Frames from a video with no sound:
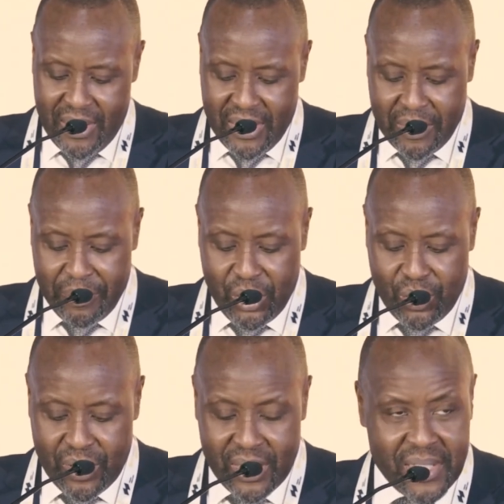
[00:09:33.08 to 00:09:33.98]

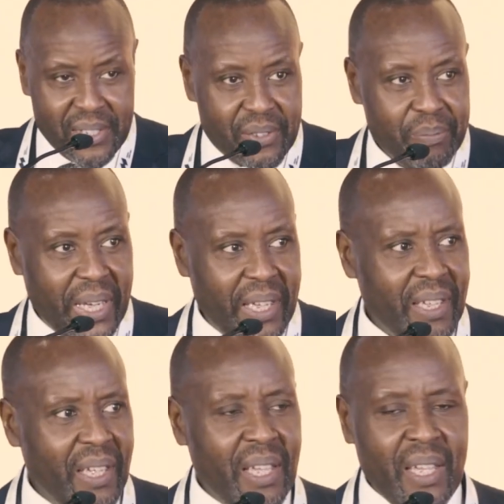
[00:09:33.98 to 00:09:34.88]
exhibition is
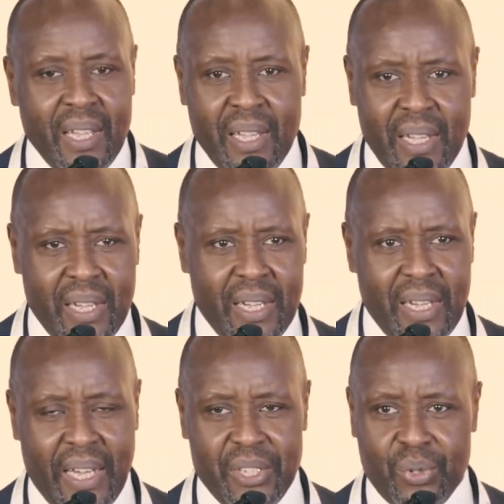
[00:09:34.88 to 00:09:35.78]
by,
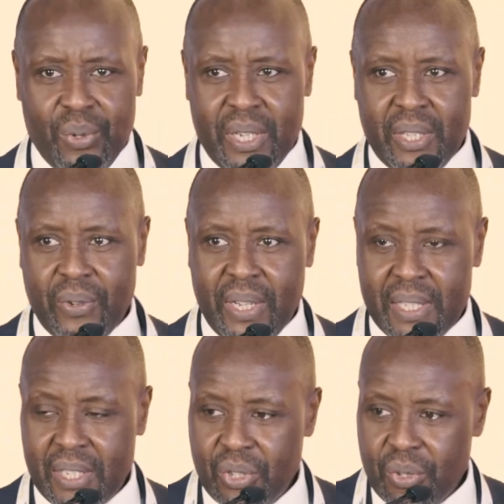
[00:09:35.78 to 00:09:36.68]
I saw another
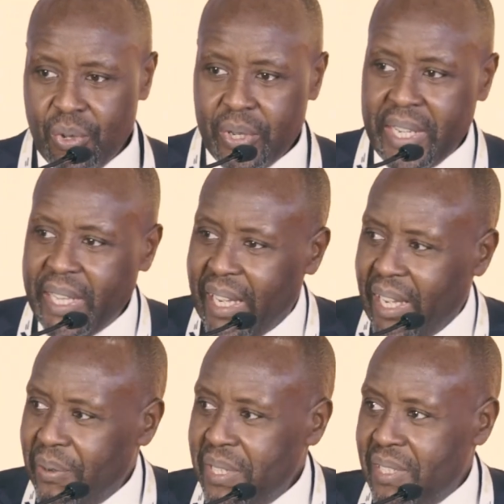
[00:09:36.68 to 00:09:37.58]
organization called Kenya
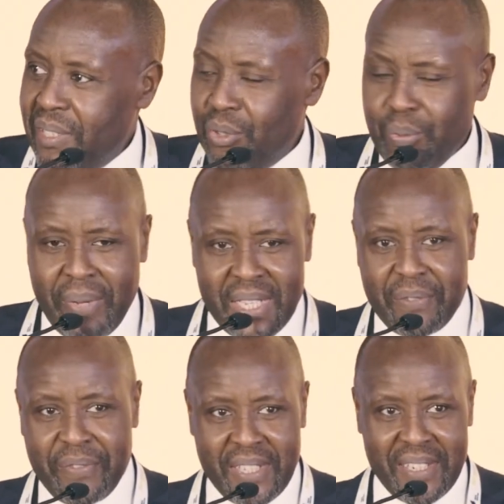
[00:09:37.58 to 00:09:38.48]
Airways. You
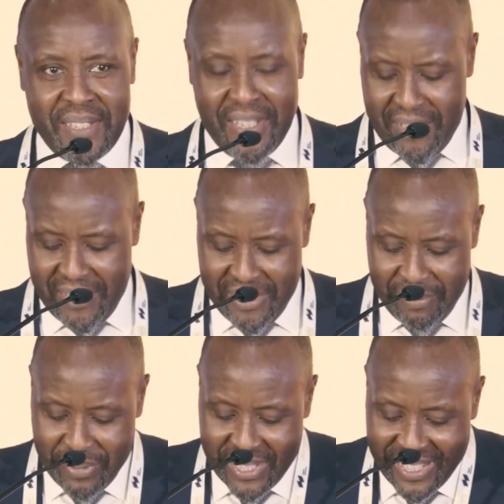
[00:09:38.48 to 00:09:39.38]
must visit that
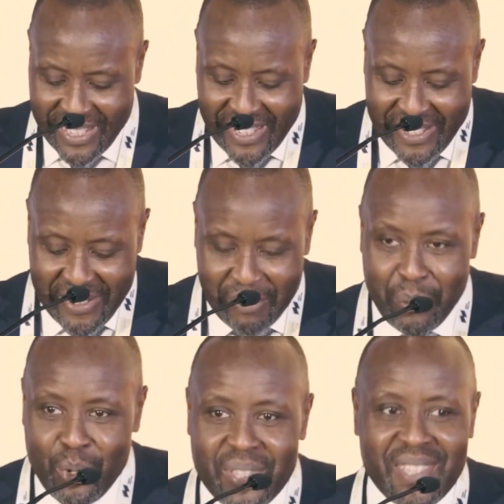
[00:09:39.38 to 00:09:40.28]
particular
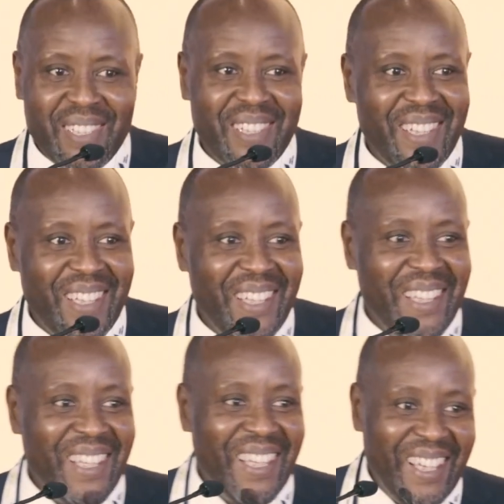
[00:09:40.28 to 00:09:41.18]
booth.
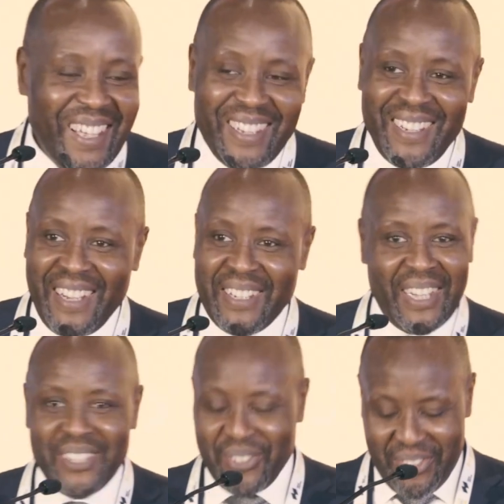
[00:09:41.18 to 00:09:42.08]

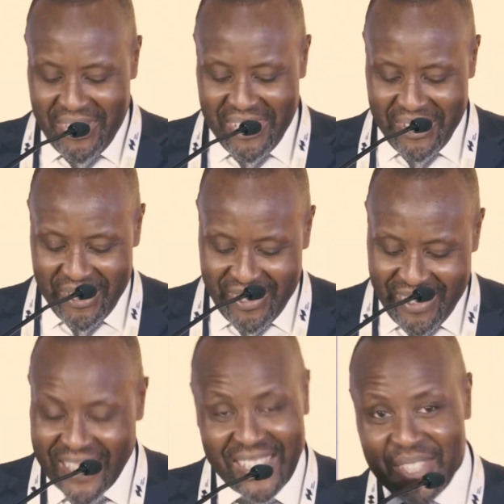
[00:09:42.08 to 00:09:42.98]
I
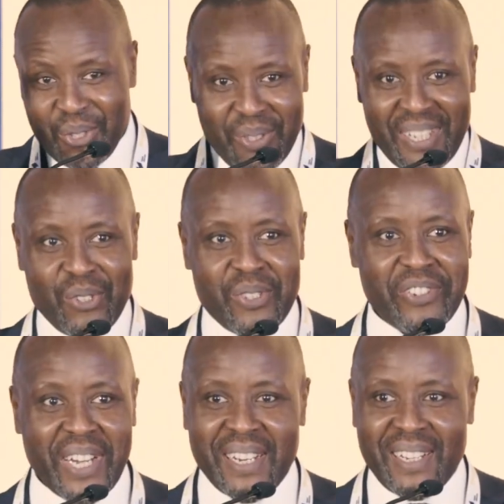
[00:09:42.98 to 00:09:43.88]
just saw that it was
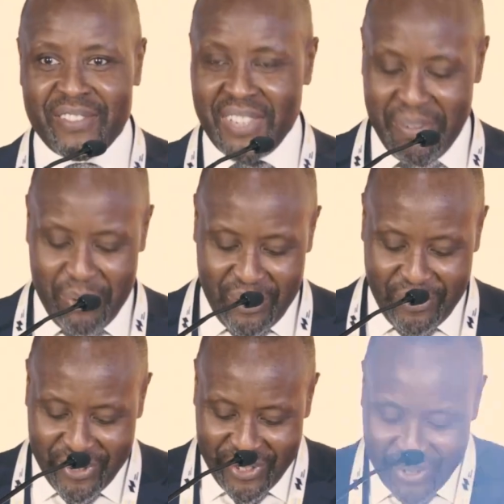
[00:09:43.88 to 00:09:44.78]
red and really
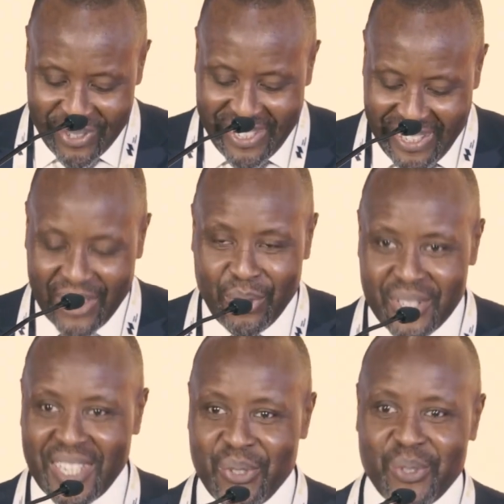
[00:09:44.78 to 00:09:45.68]
beautiful, so I
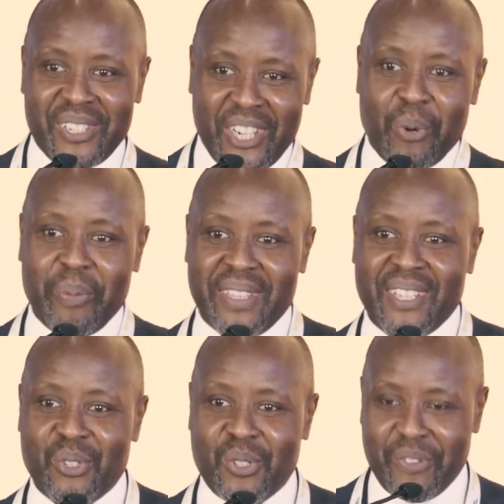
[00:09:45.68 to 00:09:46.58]
thought I should recommend
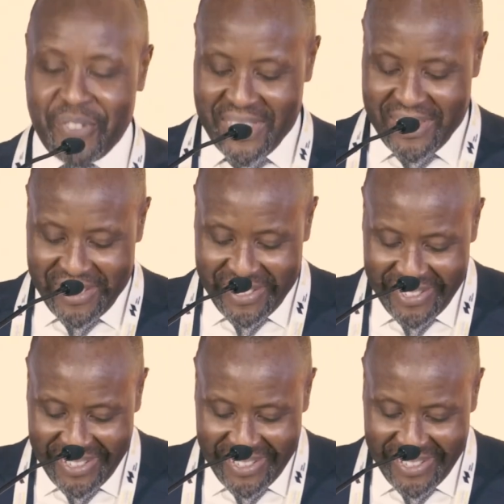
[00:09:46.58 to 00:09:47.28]
that you should visit it.